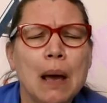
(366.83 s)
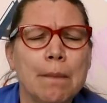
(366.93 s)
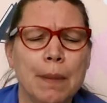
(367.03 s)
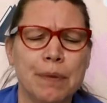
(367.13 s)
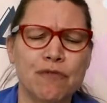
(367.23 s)

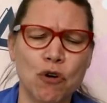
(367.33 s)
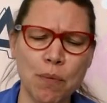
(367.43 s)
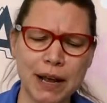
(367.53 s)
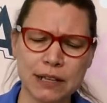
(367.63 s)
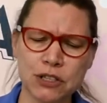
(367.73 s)
But before
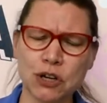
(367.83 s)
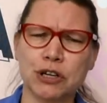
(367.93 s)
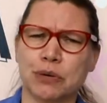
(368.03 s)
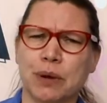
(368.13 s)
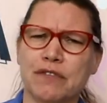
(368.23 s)
we get
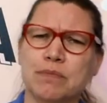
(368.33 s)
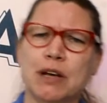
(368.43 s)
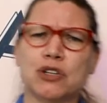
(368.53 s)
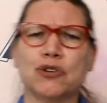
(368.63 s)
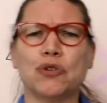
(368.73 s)
started, we have to
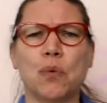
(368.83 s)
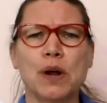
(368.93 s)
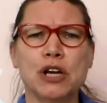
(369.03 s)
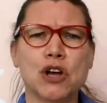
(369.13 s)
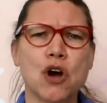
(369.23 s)
make sure that
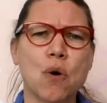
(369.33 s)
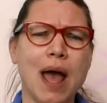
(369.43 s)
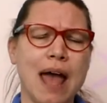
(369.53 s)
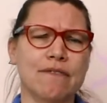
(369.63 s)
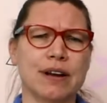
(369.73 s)
we know
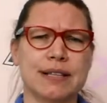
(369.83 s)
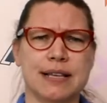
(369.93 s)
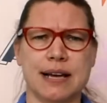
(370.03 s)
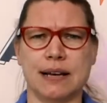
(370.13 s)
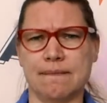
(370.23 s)

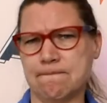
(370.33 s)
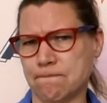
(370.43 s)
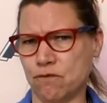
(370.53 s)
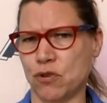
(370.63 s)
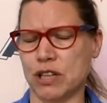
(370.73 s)
everything
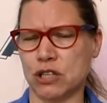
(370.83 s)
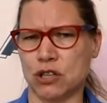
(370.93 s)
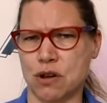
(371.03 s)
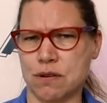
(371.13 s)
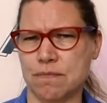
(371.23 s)
for this
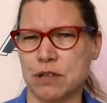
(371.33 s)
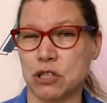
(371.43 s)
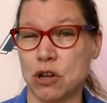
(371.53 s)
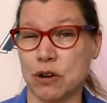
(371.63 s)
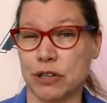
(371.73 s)
song. This
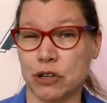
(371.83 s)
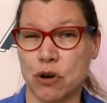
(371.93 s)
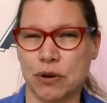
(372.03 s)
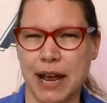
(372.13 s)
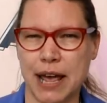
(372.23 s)
song is
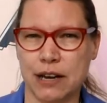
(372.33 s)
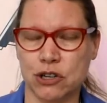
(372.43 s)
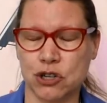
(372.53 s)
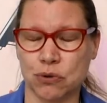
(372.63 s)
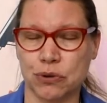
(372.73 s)
called Head,
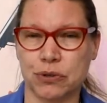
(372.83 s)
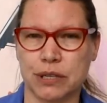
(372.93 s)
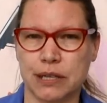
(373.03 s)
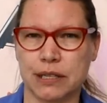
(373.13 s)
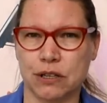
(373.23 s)
Shoulders,
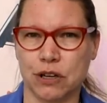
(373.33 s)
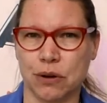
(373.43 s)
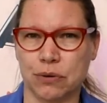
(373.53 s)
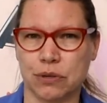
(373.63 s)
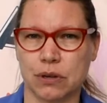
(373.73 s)
Knees, and
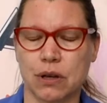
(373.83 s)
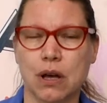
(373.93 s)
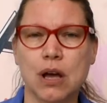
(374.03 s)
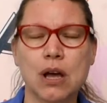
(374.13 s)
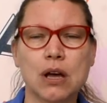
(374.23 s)
Toes.
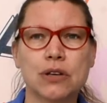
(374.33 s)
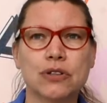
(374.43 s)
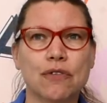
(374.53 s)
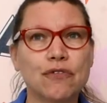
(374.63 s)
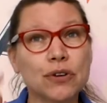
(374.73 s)

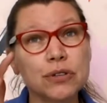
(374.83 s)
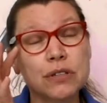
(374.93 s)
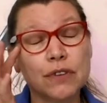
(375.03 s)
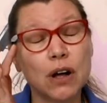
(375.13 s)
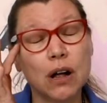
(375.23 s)
So first
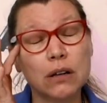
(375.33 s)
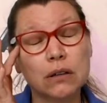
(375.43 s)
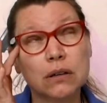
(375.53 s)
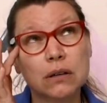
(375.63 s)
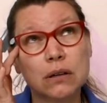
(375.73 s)
of
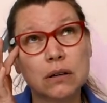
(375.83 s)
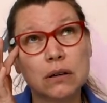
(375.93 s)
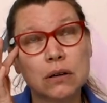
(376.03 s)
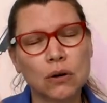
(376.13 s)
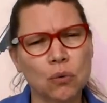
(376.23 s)
all,
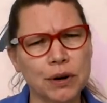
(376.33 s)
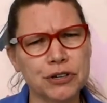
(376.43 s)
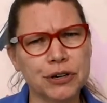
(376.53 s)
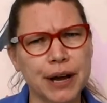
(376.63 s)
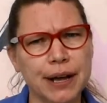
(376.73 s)

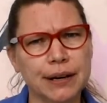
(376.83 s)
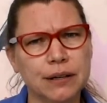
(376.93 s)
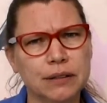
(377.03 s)
where's your head?